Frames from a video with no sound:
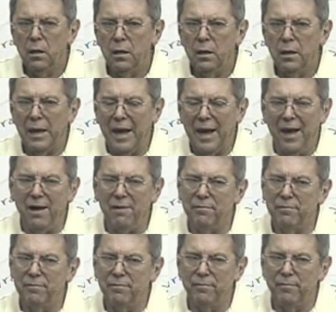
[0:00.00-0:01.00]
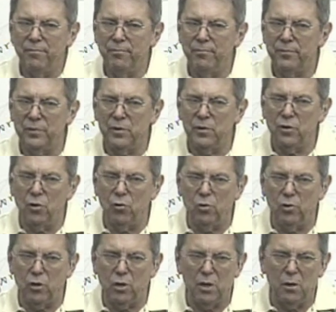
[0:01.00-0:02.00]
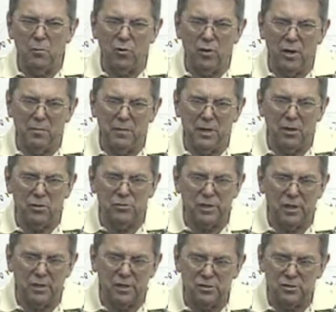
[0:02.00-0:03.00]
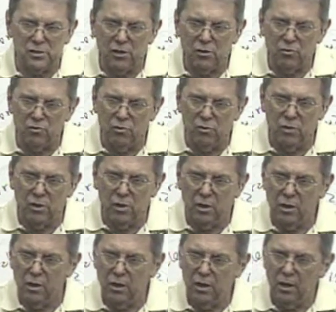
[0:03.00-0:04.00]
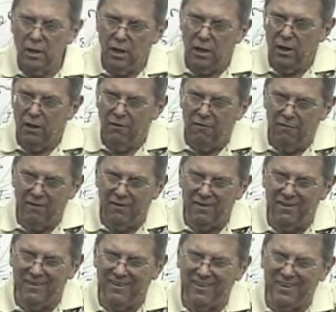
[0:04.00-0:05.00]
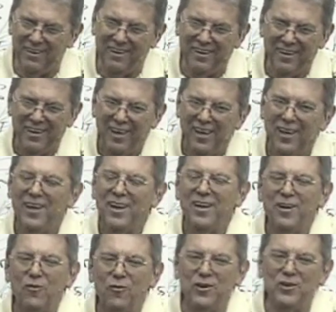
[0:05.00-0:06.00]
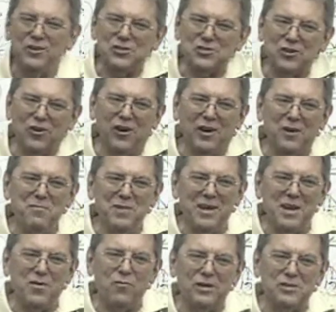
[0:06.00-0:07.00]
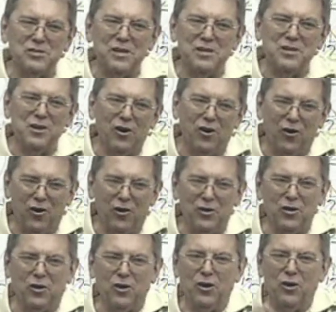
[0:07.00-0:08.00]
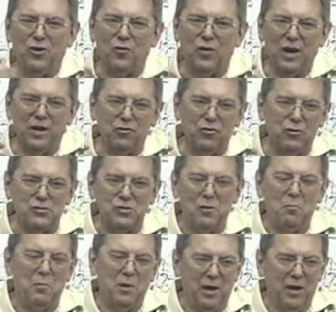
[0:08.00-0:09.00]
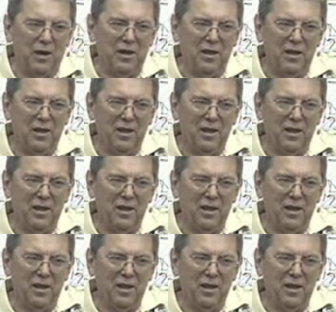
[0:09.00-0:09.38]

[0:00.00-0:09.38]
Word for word: Now, you don't want to come around me because I can see through you. When you start admitting what's in your heart, you can look right through somebody.